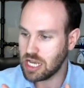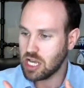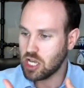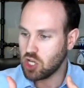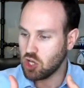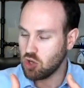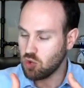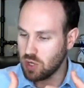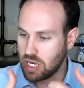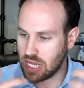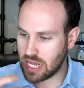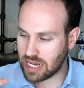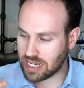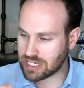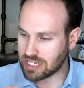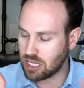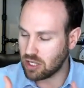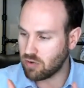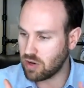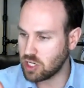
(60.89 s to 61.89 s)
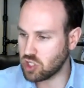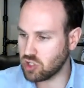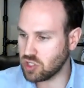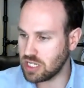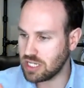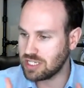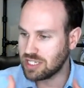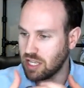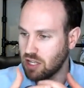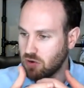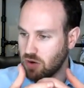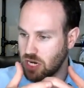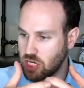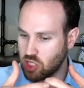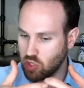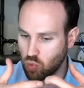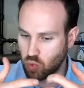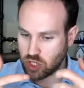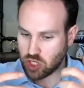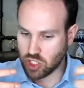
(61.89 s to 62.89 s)
You need acceleration,
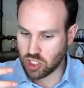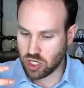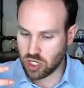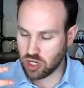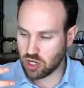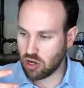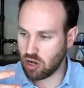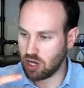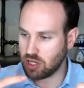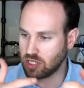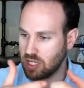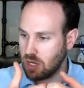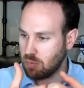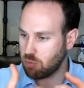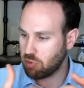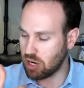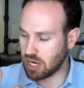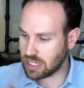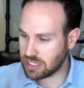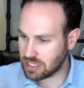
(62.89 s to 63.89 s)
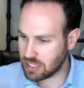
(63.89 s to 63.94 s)
deceleration, which is going to cause the brain